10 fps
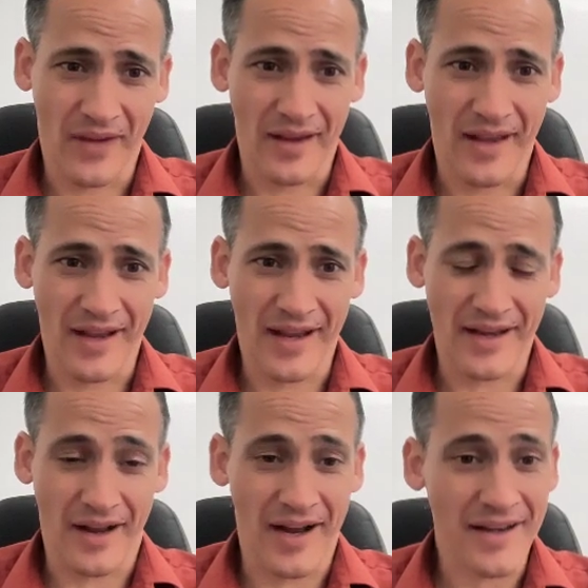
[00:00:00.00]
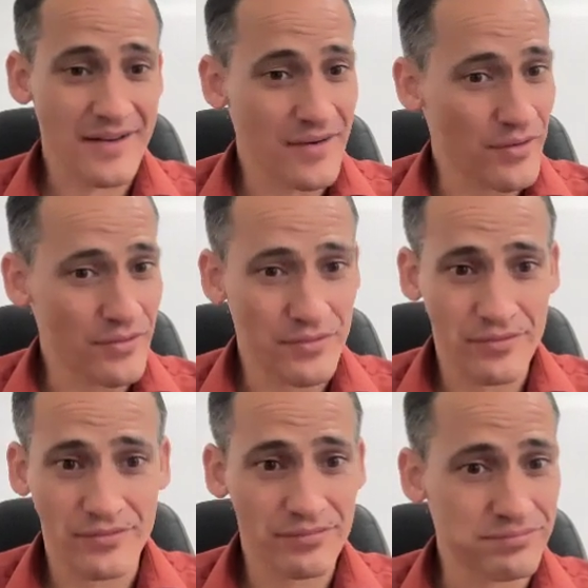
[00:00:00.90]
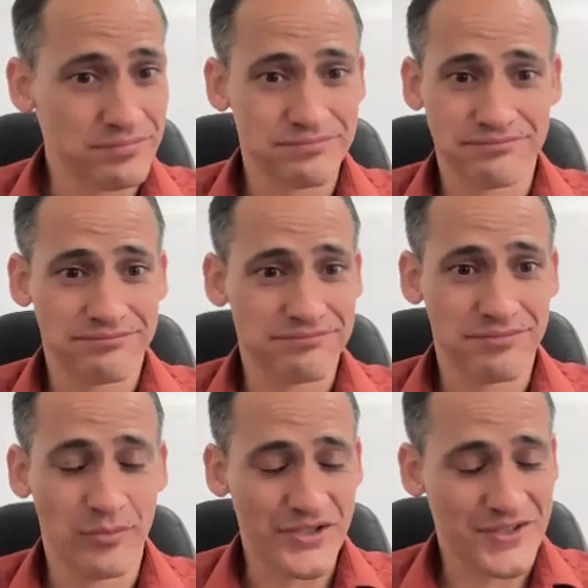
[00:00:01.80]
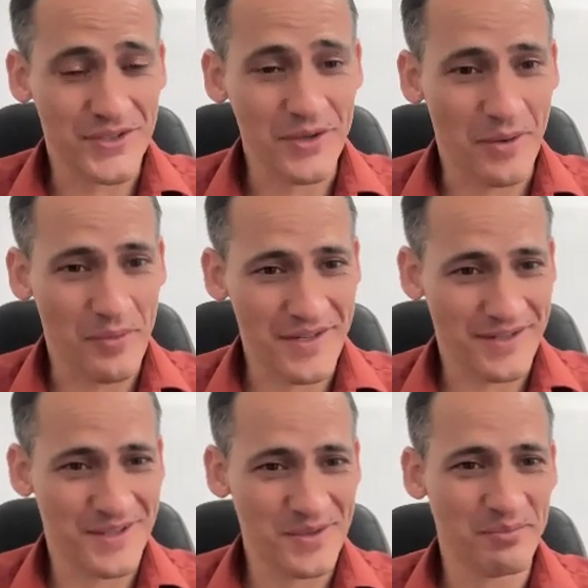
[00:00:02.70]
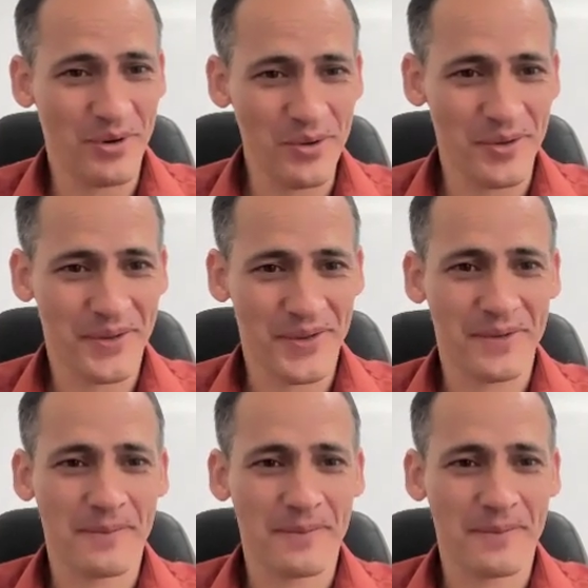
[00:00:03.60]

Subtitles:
And I didn't know which to do. I wanted to do both.